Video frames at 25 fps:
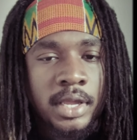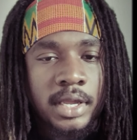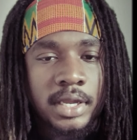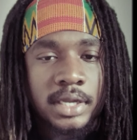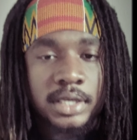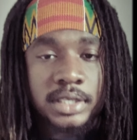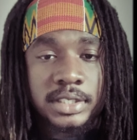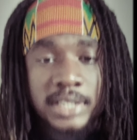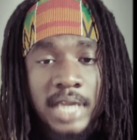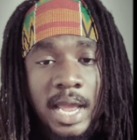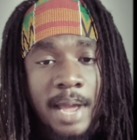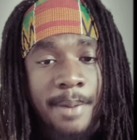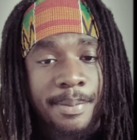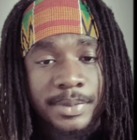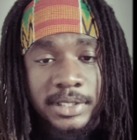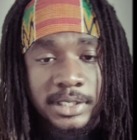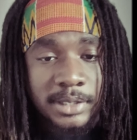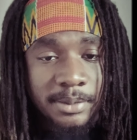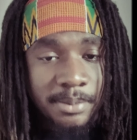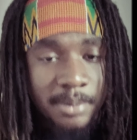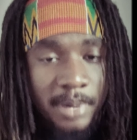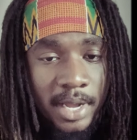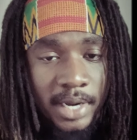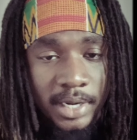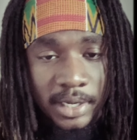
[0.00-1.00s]
and chopping
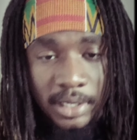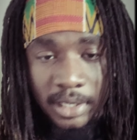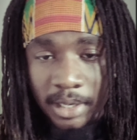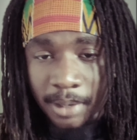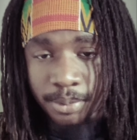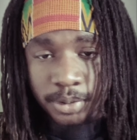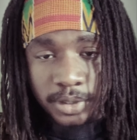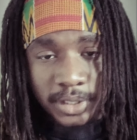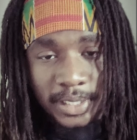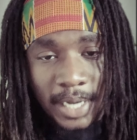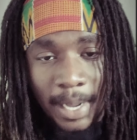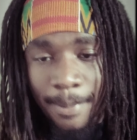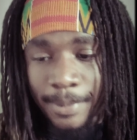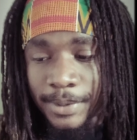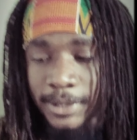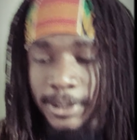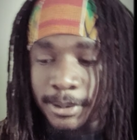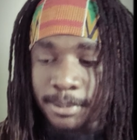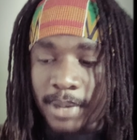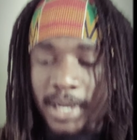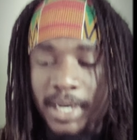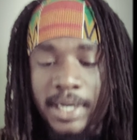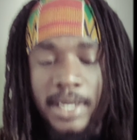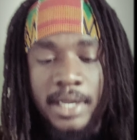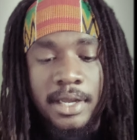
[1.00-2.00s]
somebody up or chopping
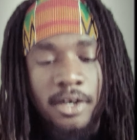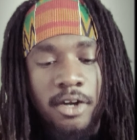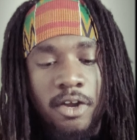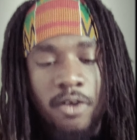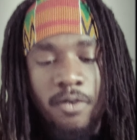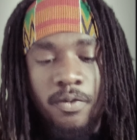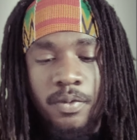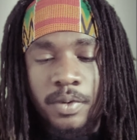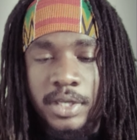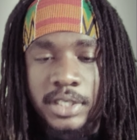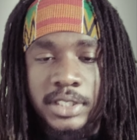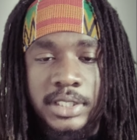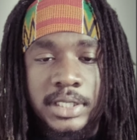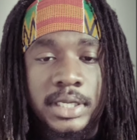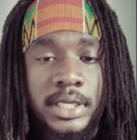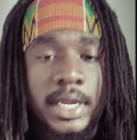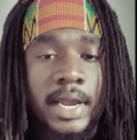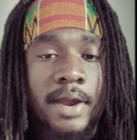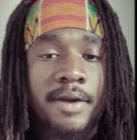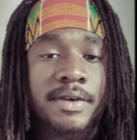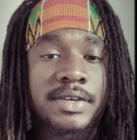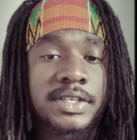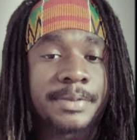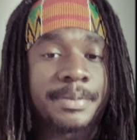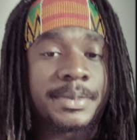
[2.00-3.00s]
somebody's head off because he
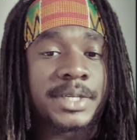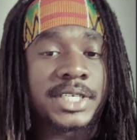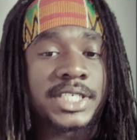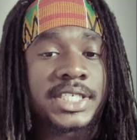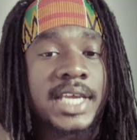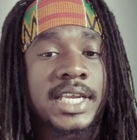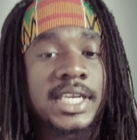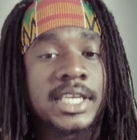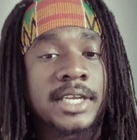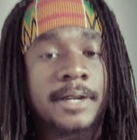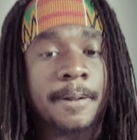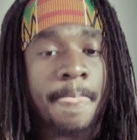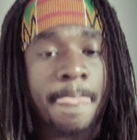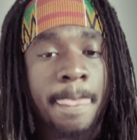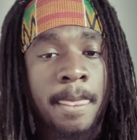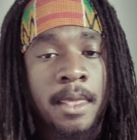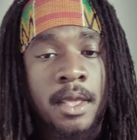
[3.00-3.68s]
carries the machete.